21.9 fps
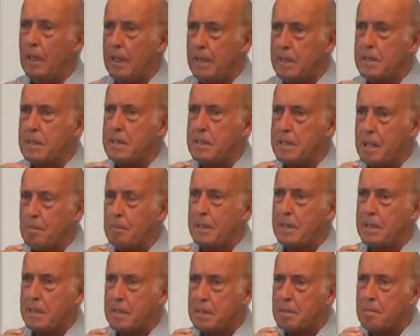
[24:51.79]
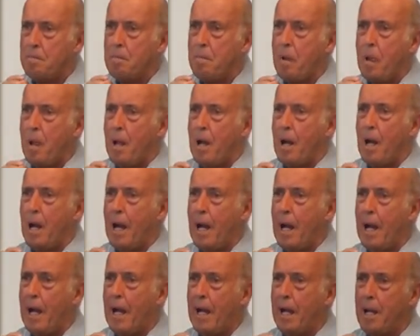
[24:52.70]
anti-Semitism
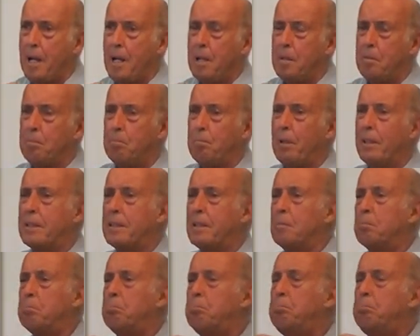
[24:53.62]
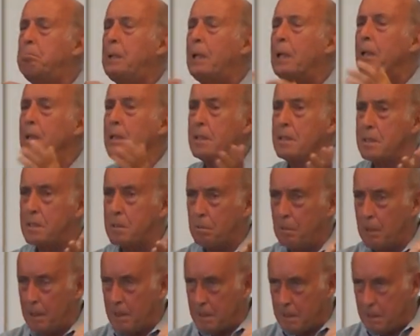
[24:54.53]
and but the
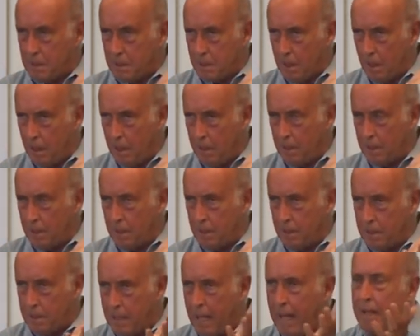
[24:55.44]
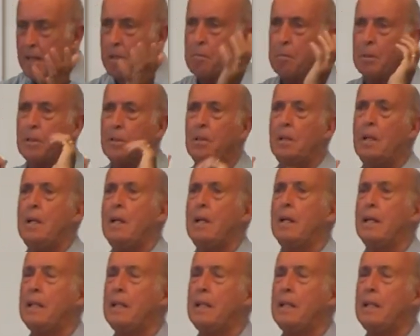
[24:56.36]
brilliance was uncontainable.